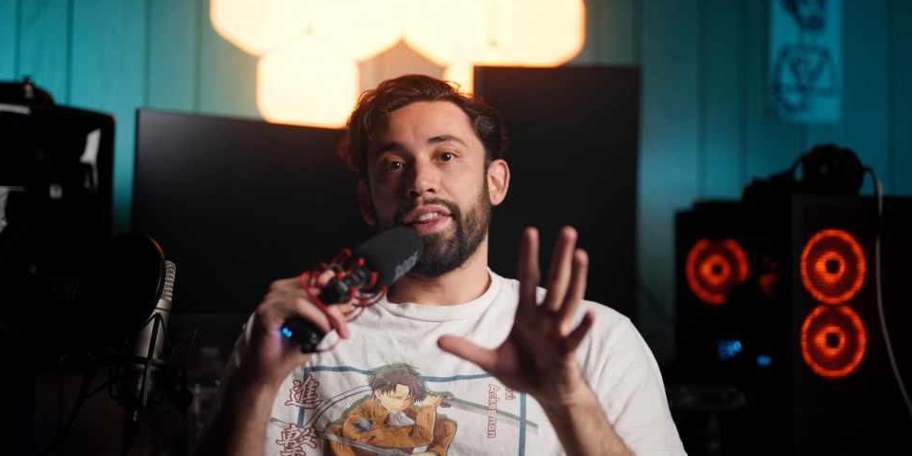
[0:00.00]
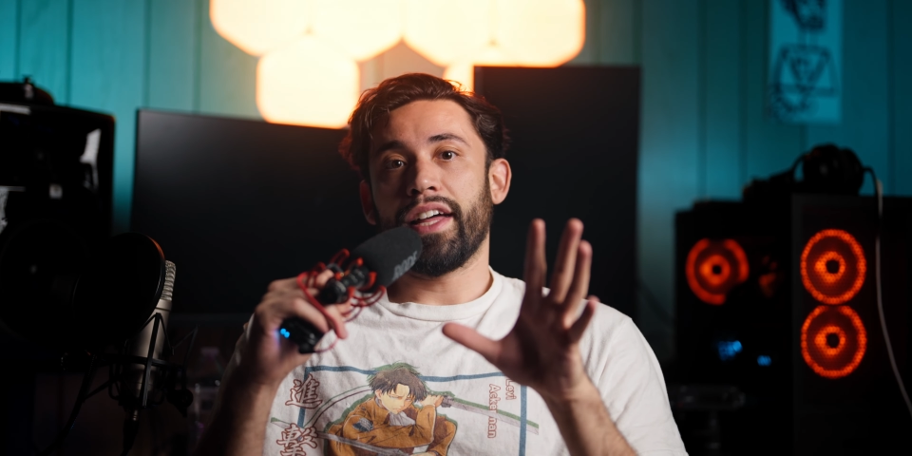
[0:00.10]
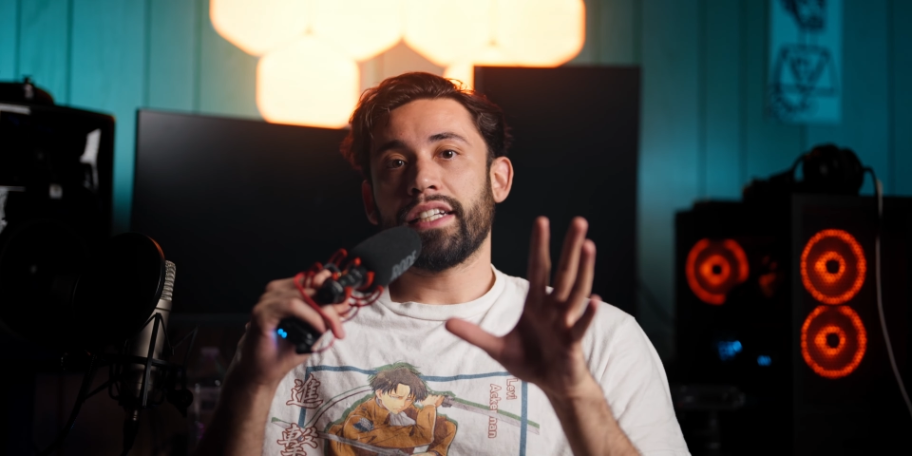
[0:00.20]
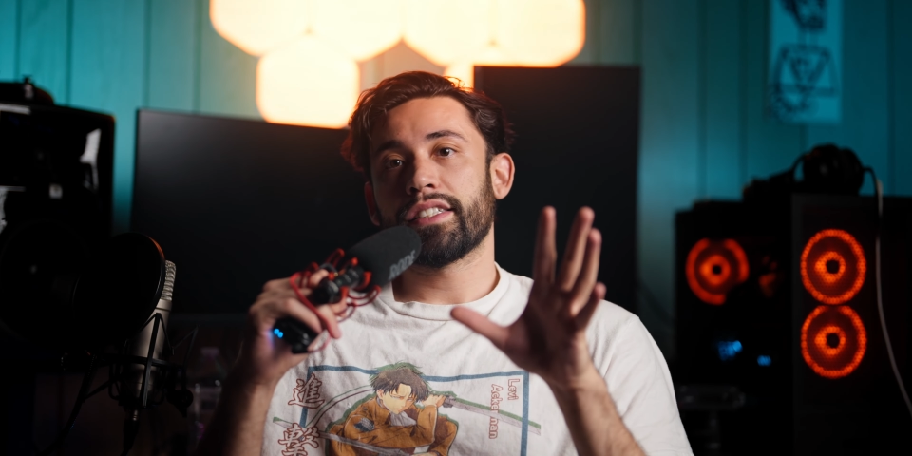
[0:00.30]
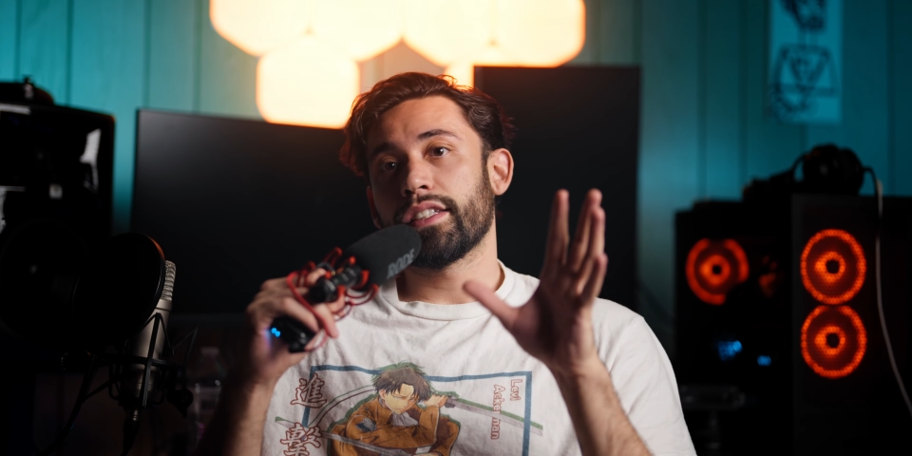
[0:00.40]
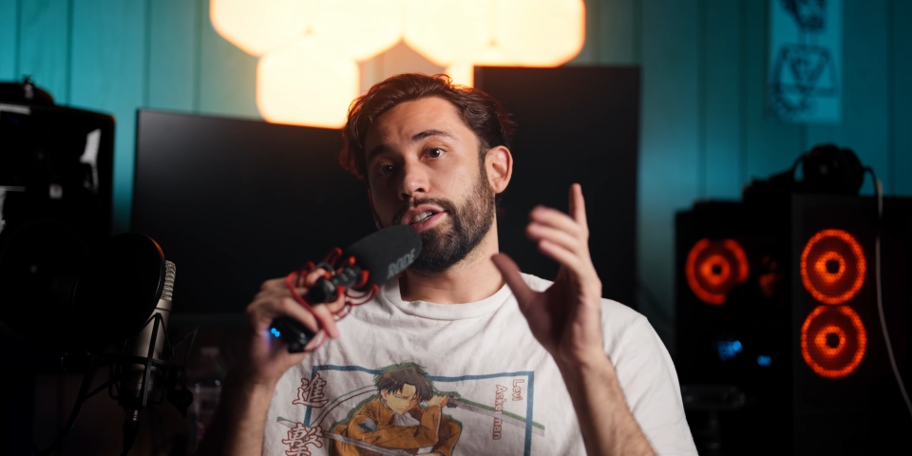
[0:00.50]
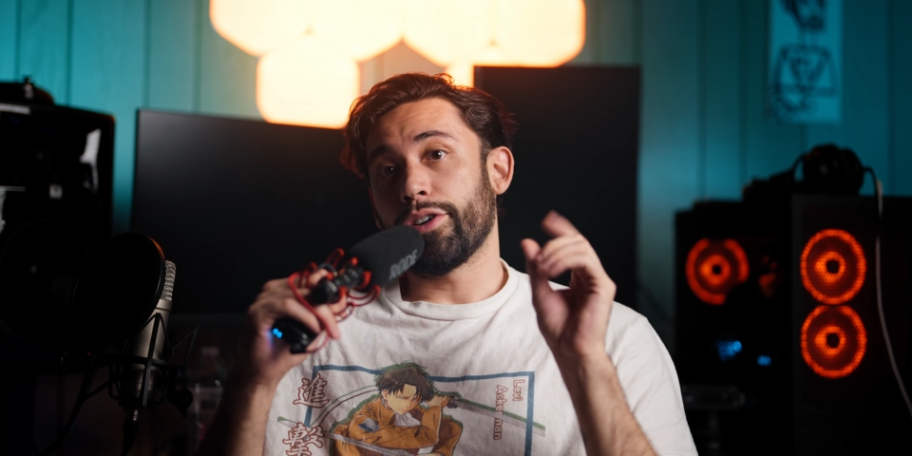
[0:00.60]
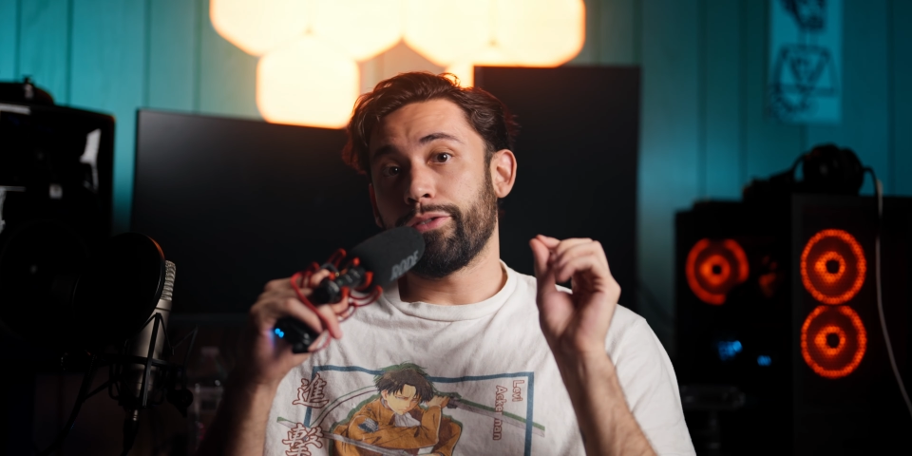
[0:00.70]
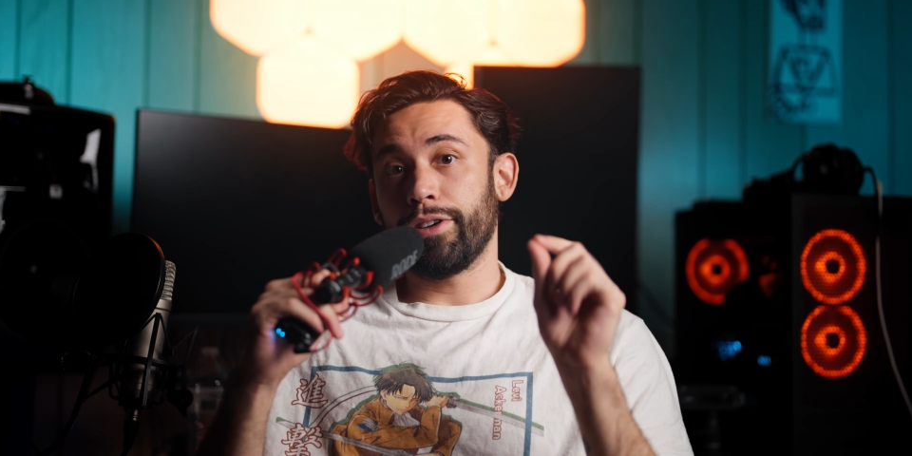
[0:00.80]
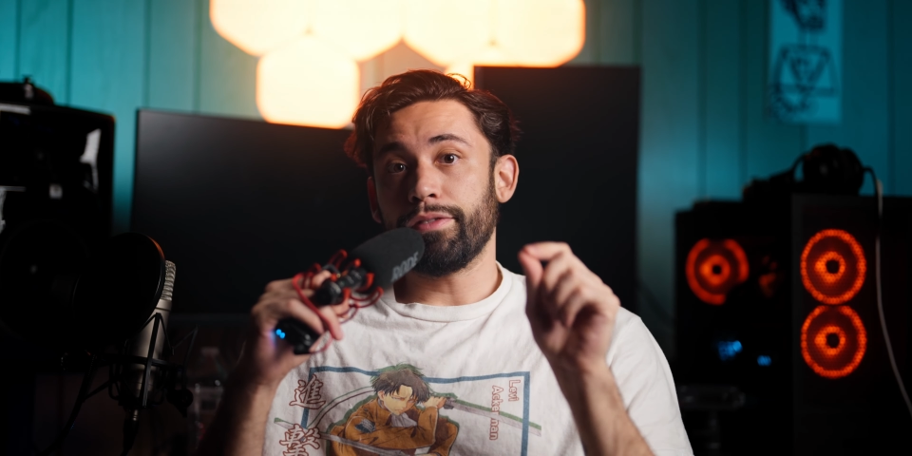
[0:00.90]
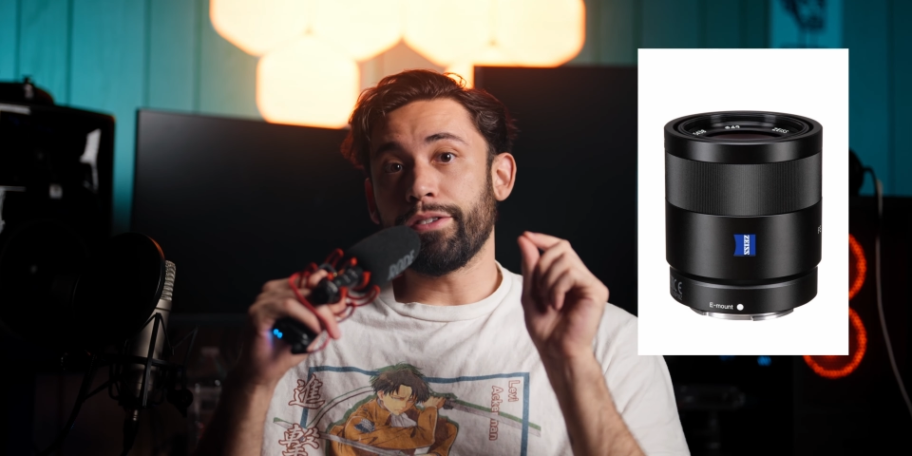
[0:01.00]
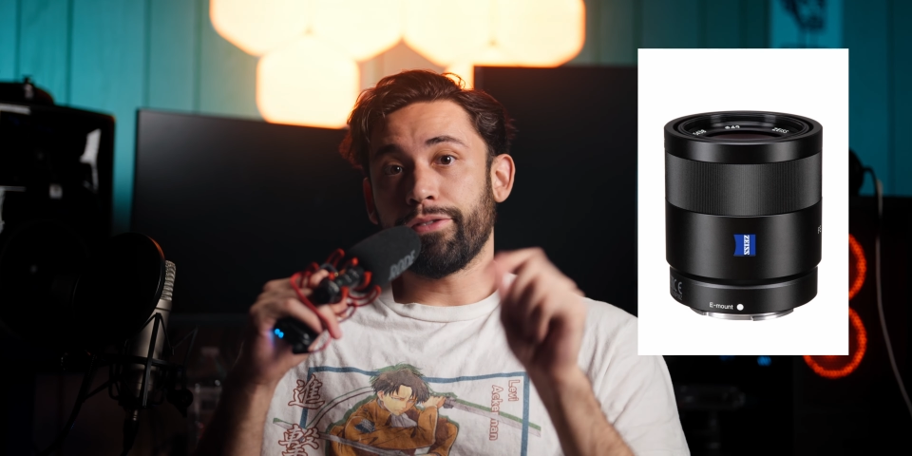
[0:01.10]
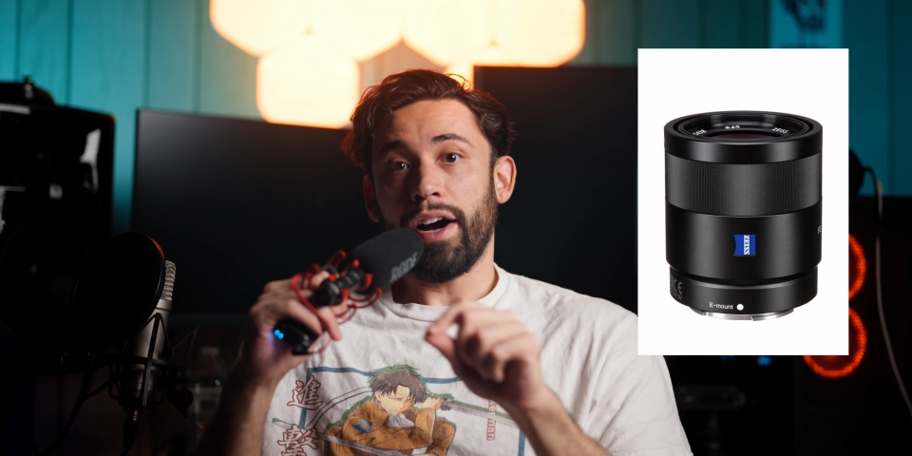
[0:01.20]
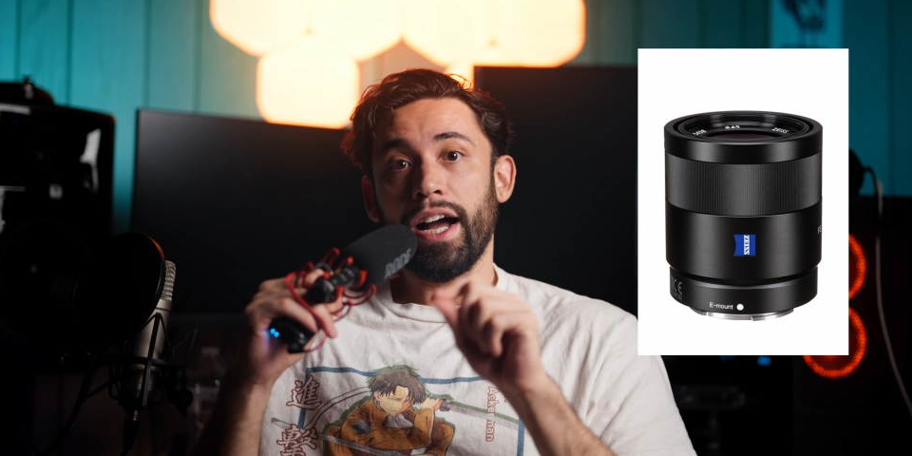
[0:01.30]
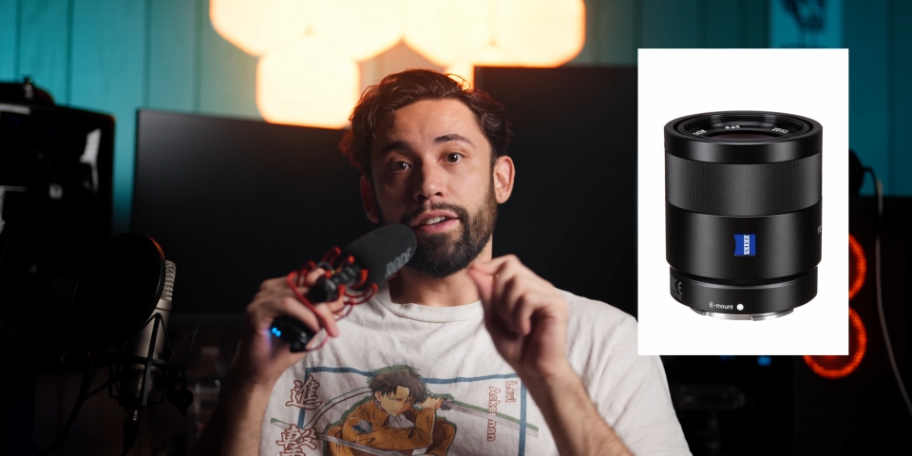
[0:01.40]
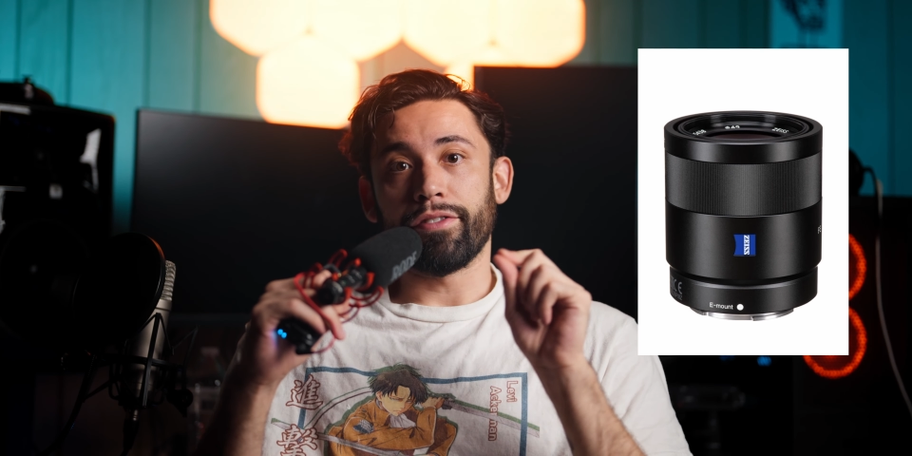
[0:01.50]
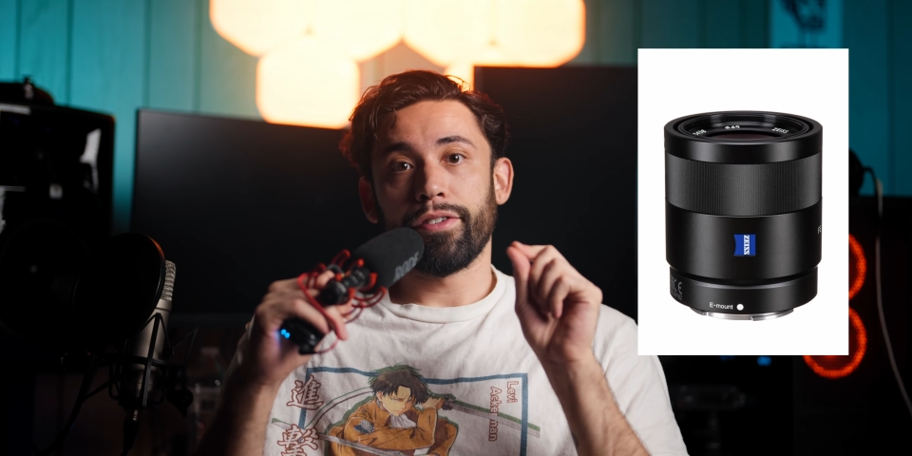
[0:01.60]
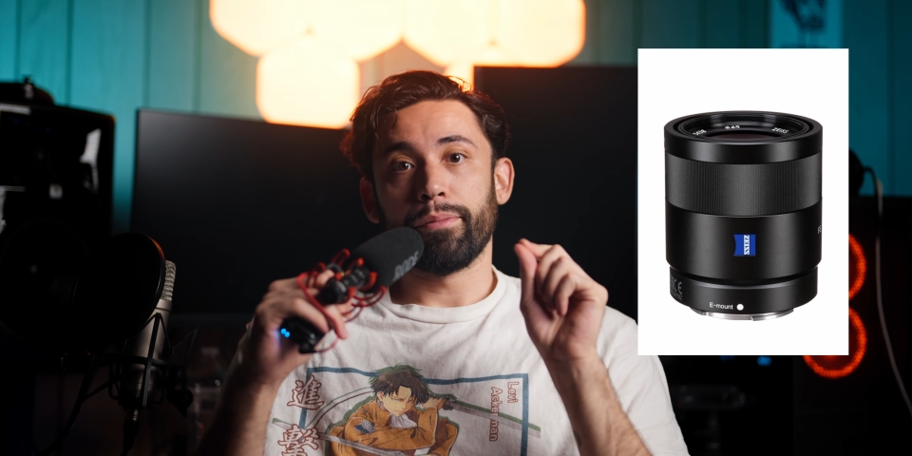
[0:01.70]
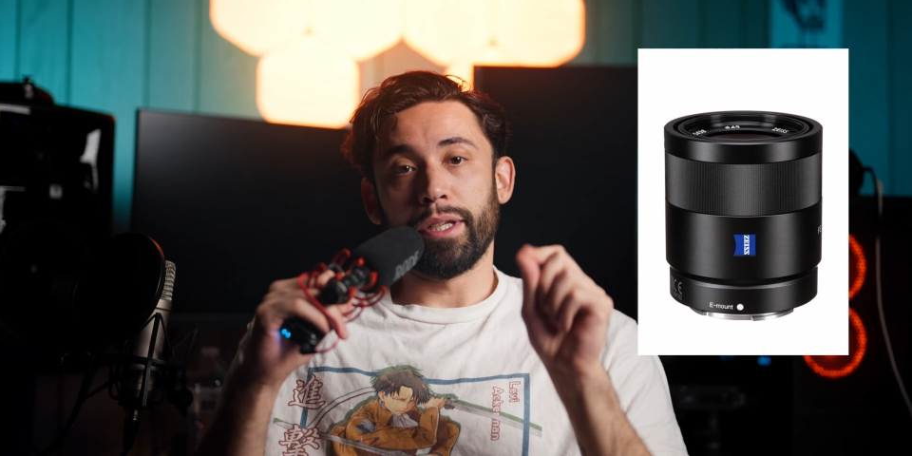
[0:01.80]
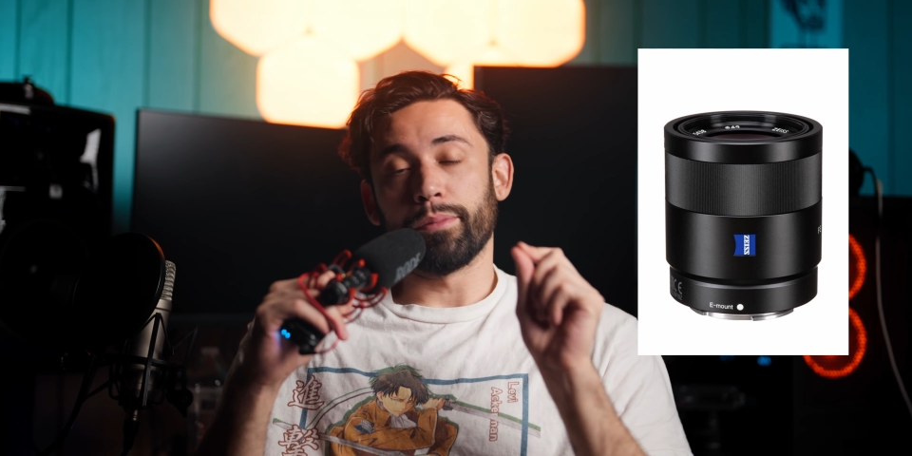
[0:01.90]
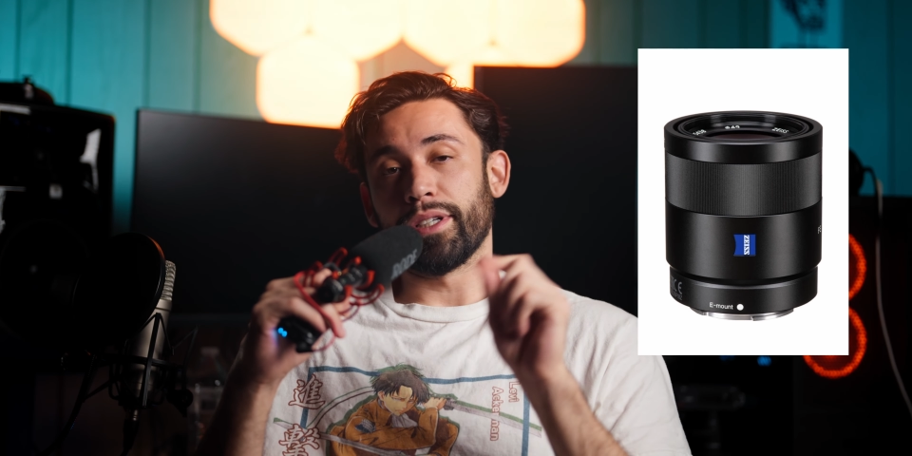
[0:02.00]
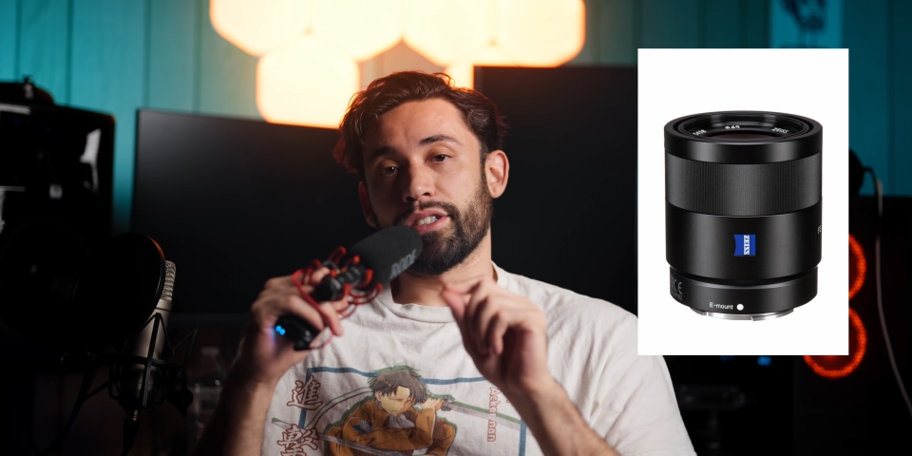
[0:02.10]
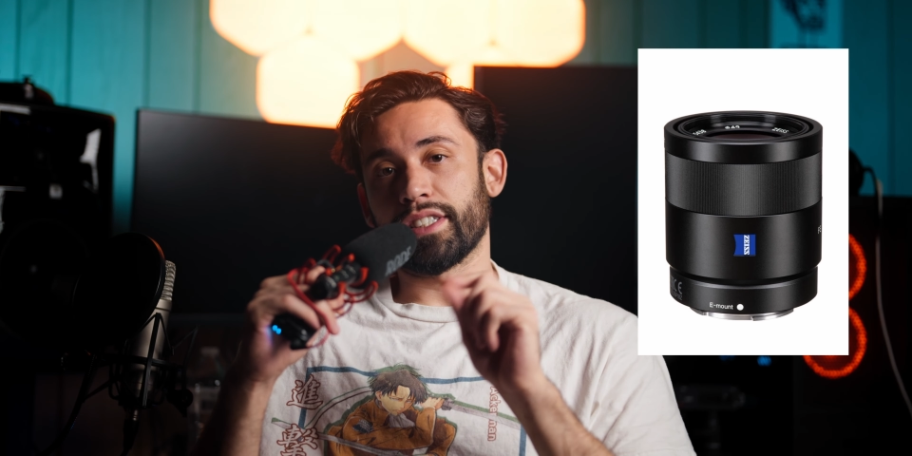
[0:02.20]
and that's the 55mm